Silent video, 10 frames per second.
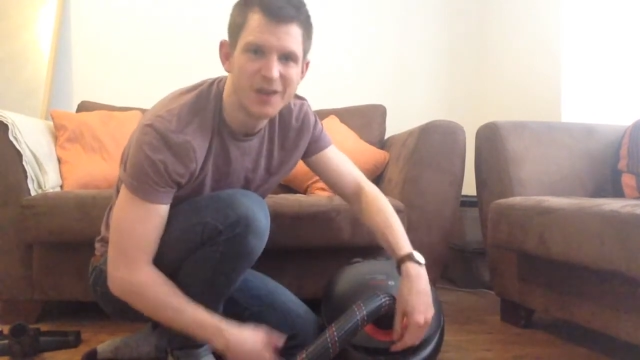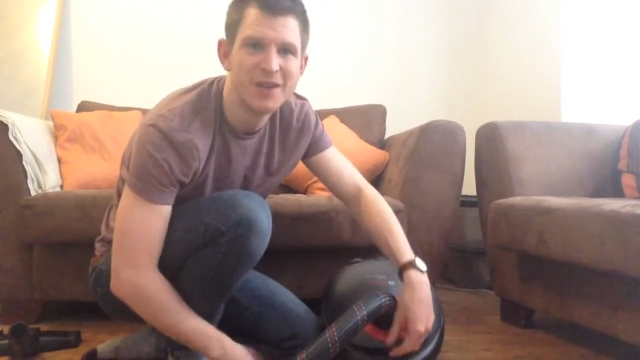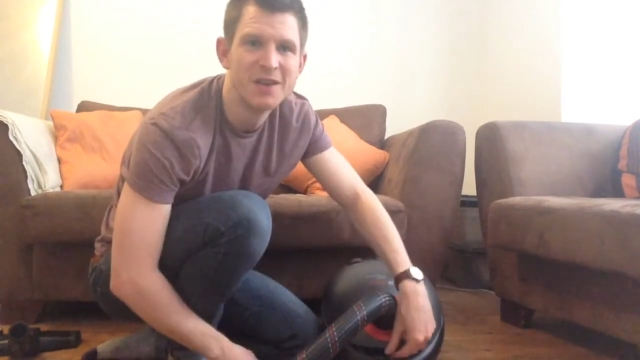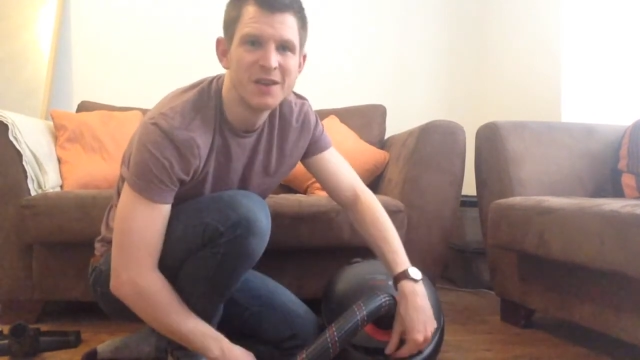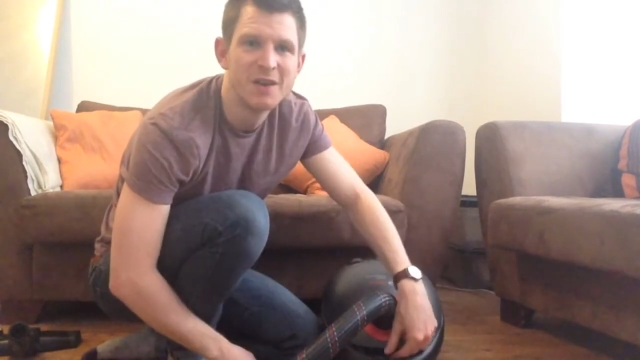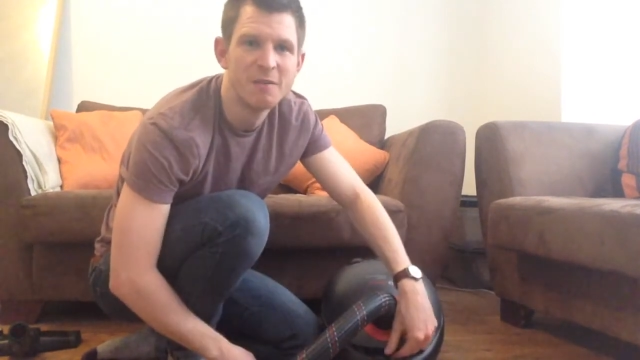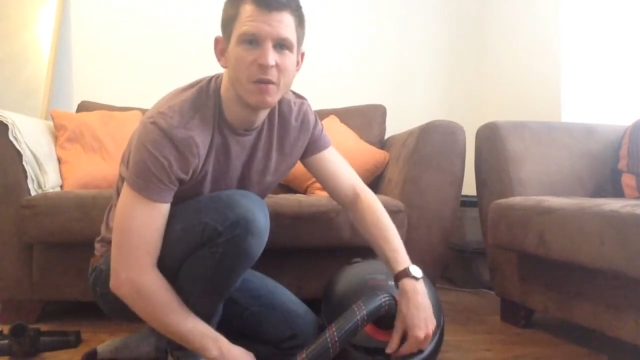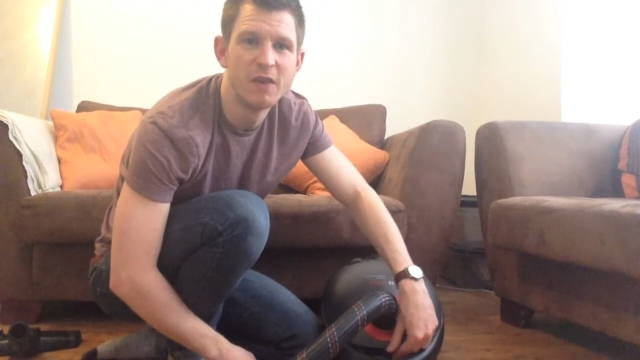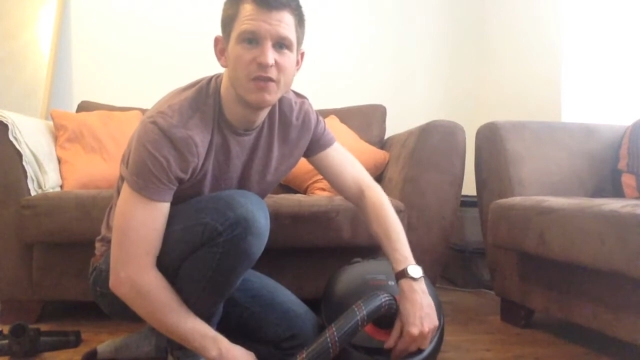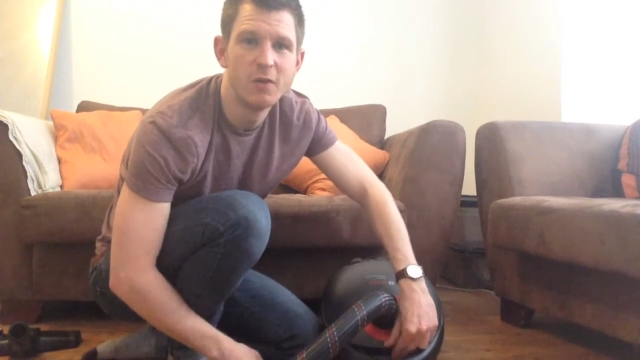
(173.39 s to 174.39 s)
But
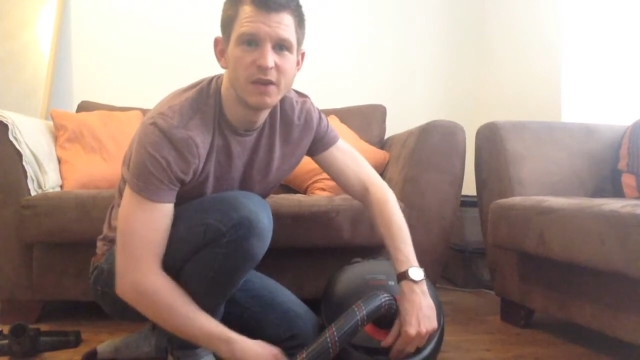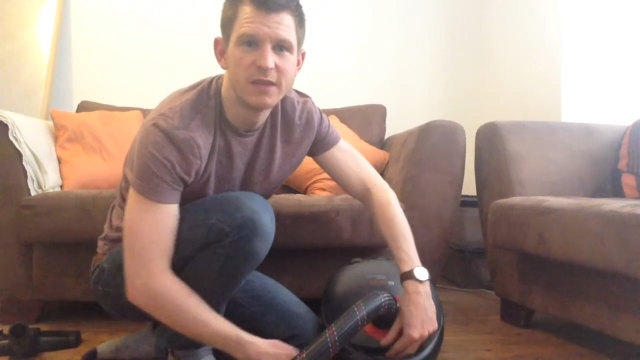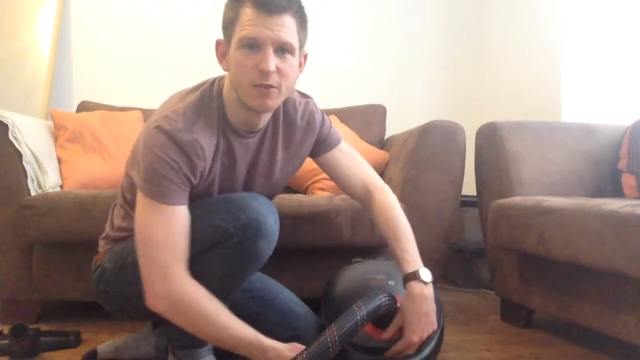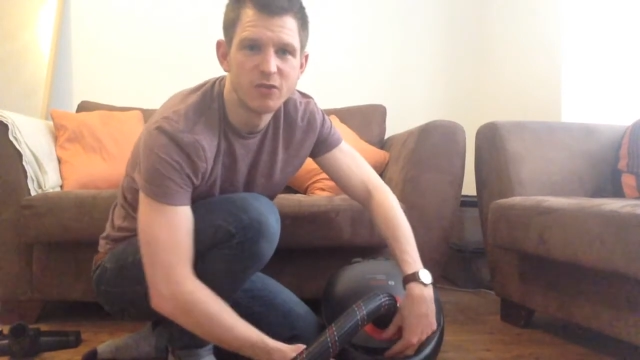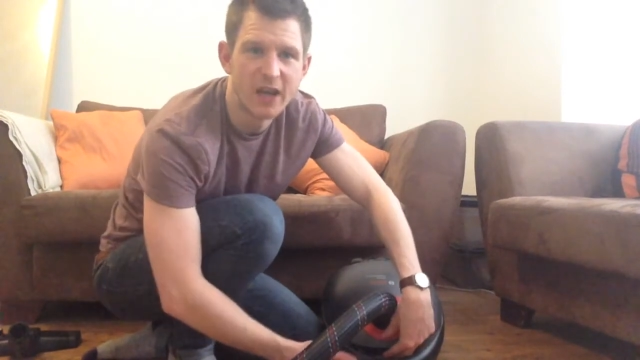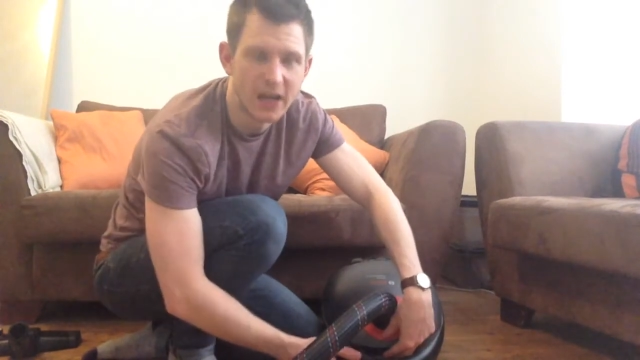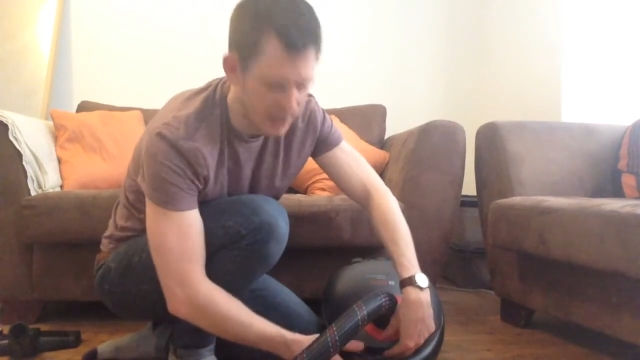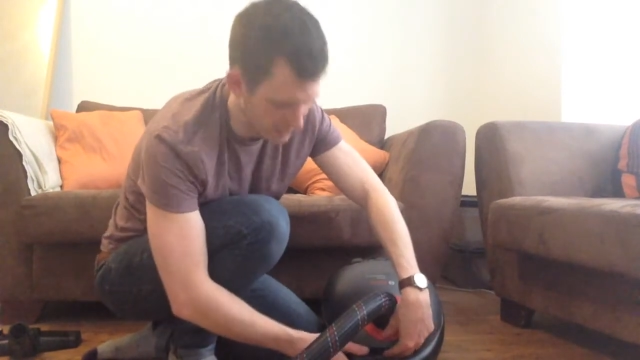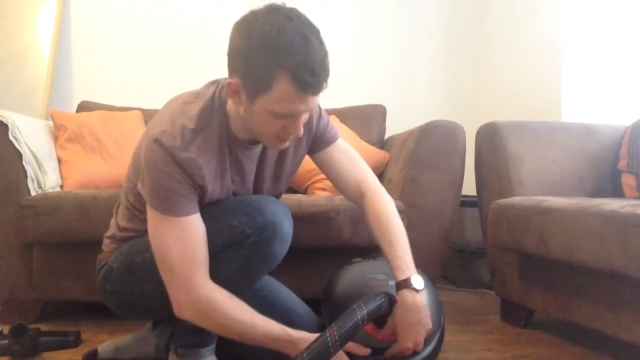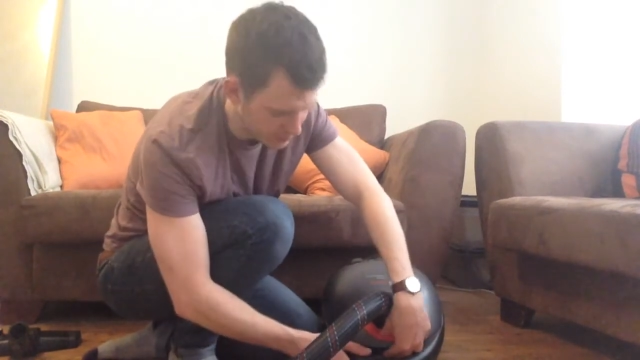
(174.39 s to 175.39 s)
if you do want to double check it,
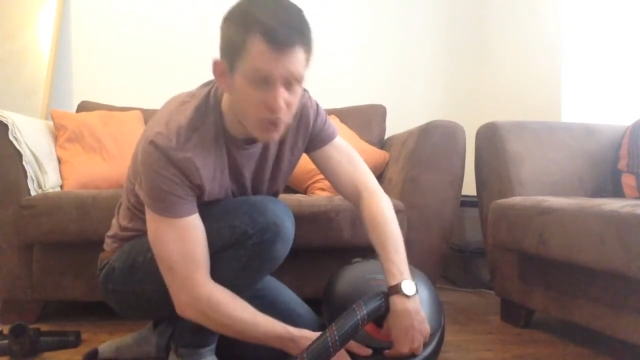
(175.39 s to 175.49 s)
you just